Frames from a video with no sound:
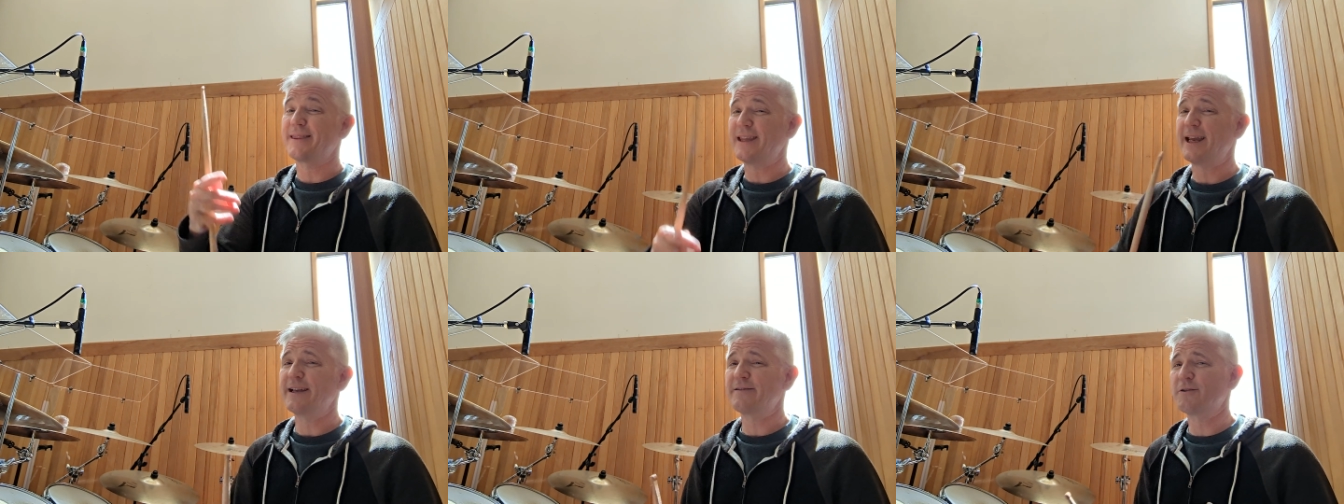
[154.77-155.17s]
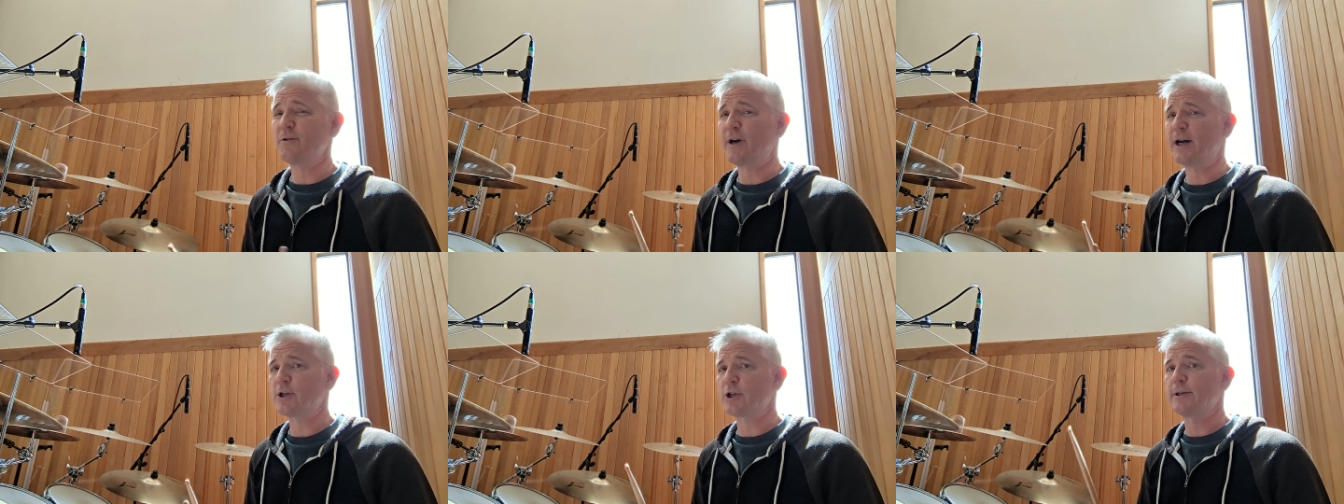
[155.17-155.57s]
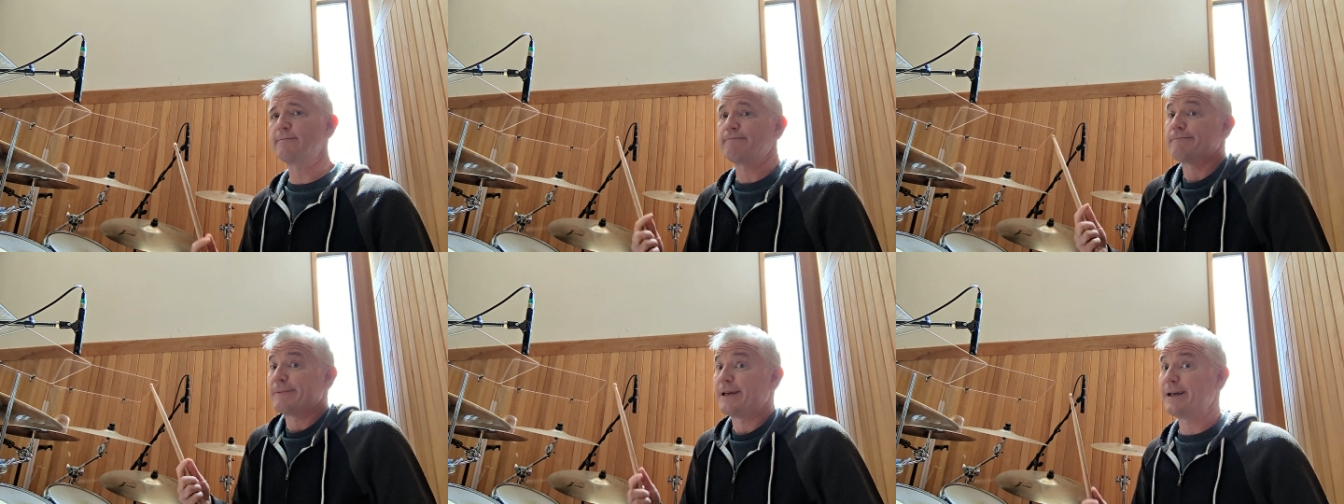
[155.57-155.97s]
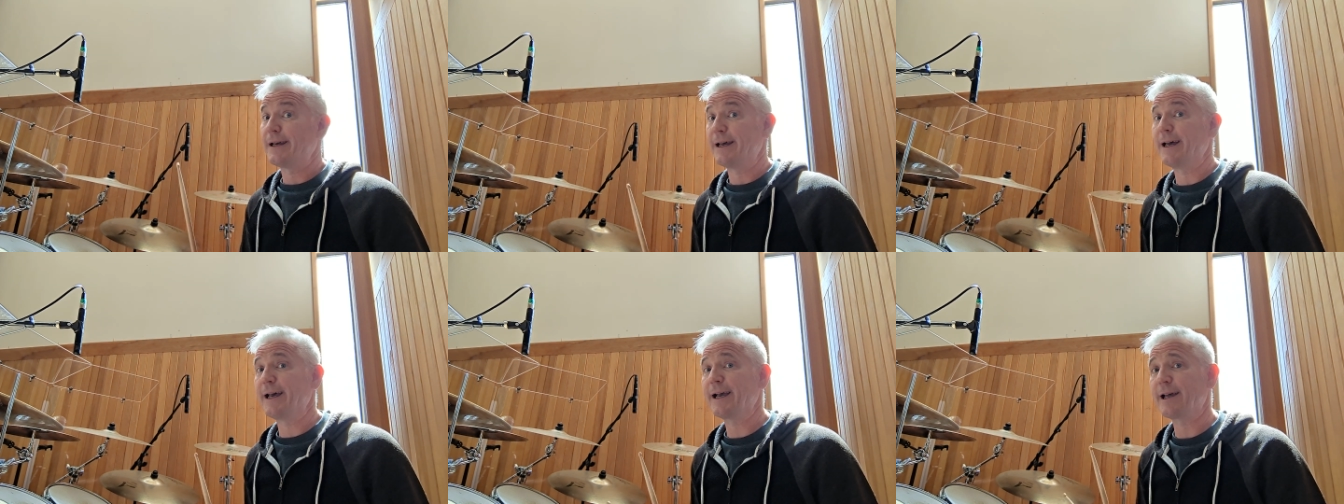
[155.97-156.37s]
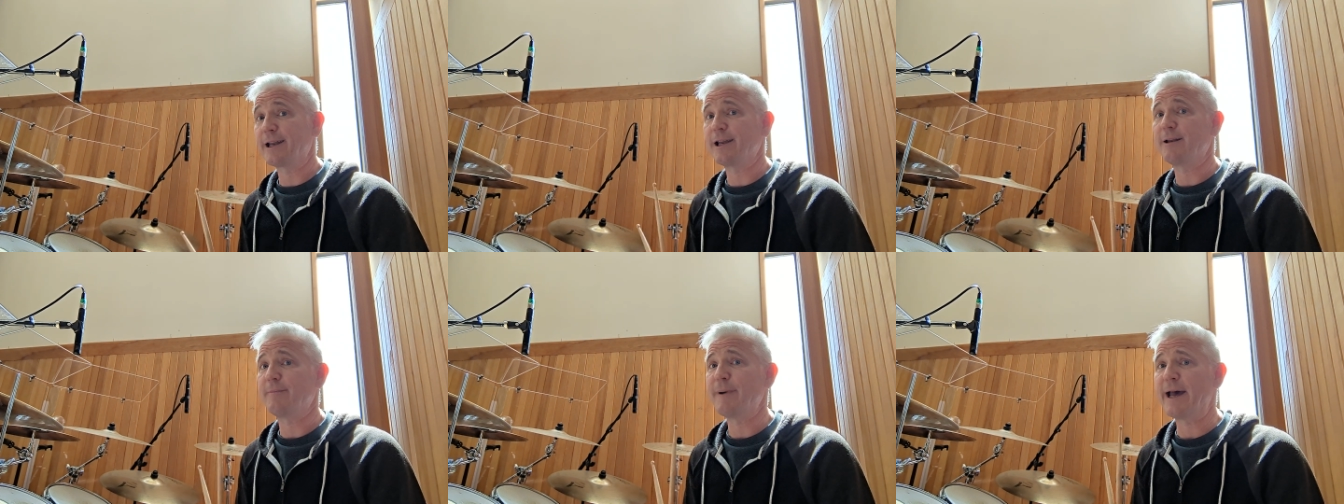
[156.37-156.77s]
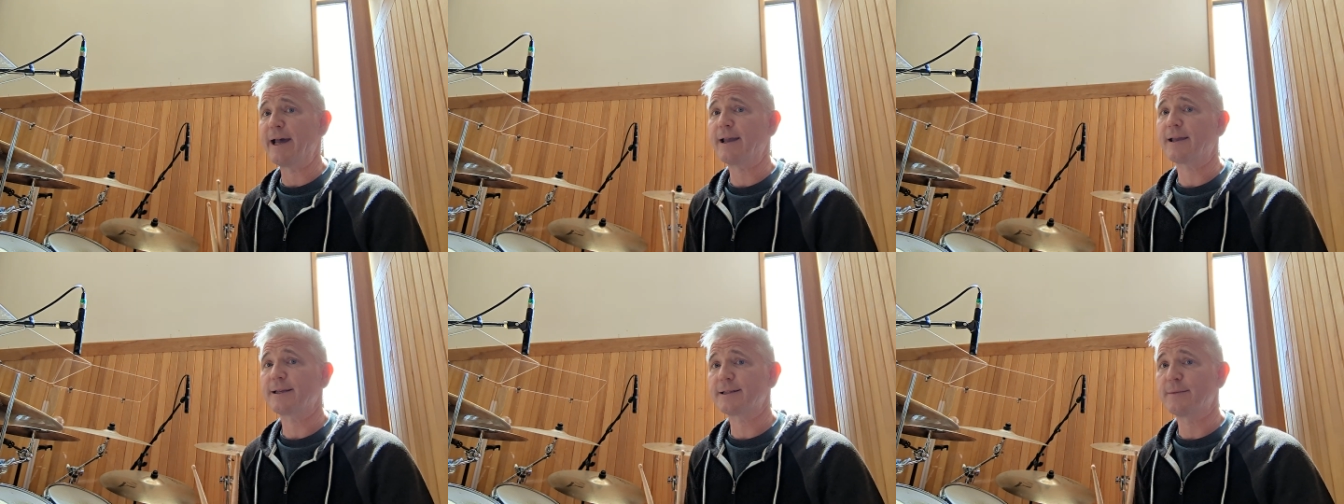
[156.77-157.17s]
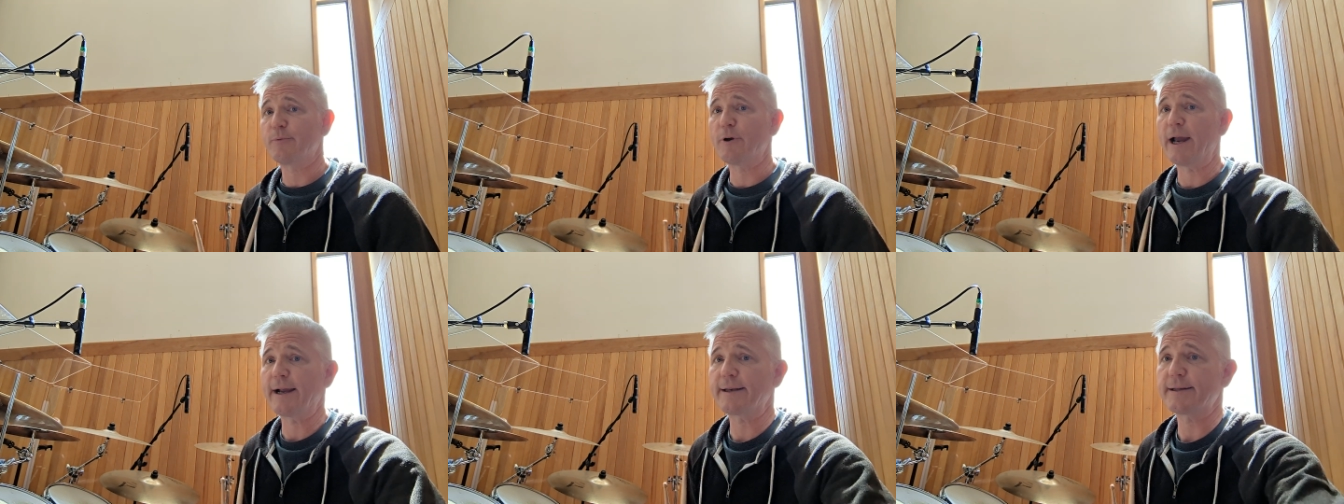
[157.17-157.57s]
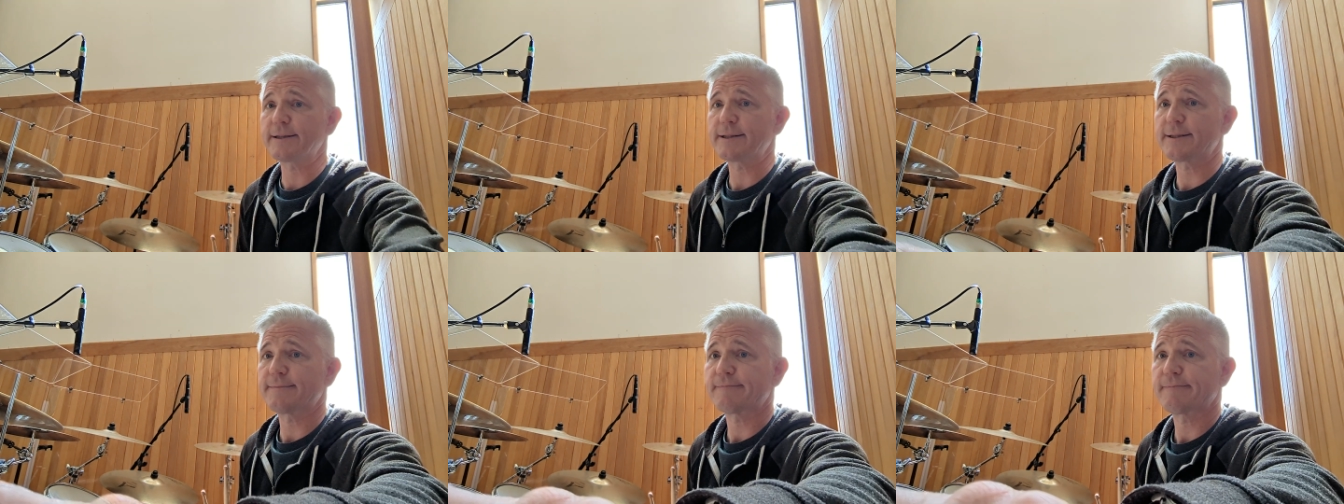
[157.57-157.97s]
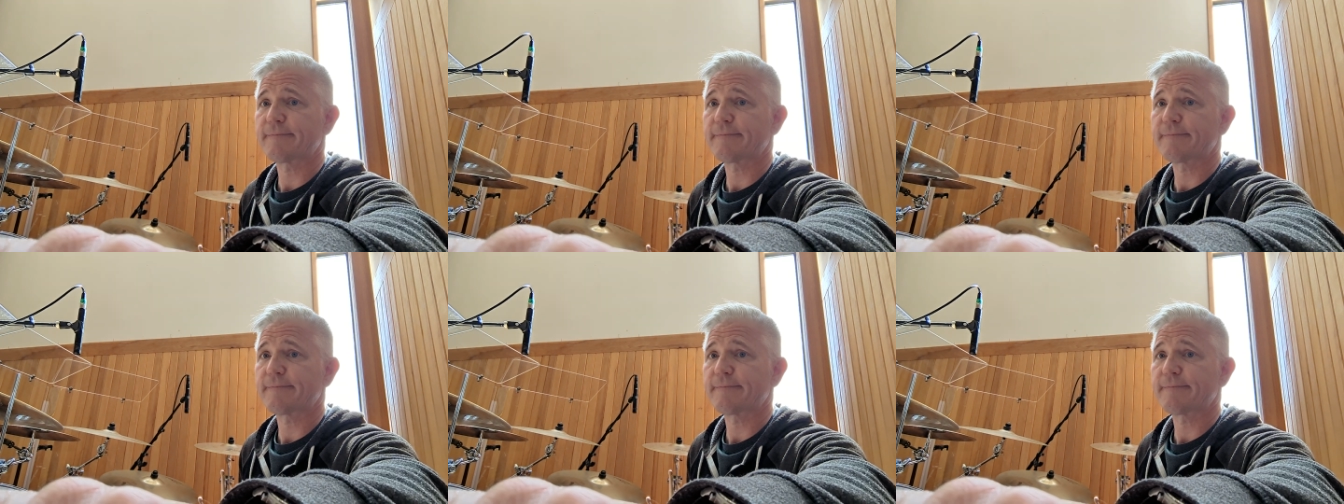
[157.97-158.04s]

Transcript: Thanks for watching. I got to get back to practice.